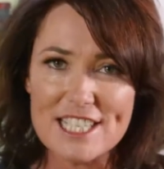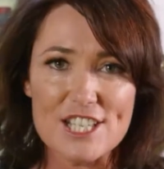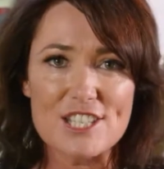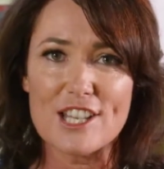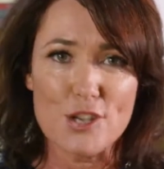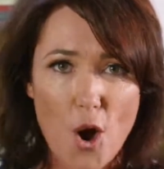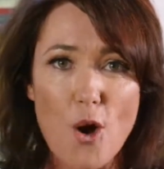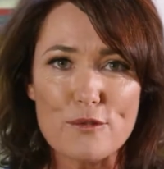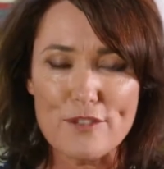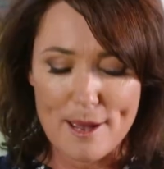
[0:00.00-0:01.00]
dish that your
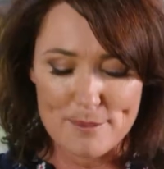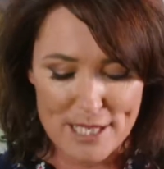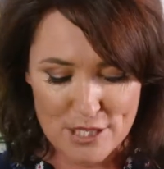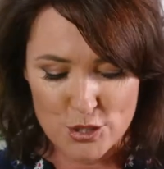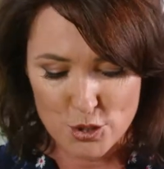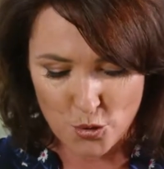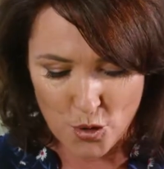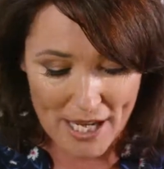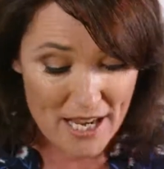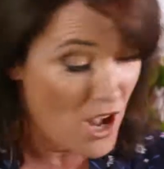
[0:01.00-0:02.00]
whole family can
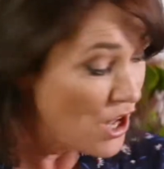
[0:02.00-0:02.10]
enjoy.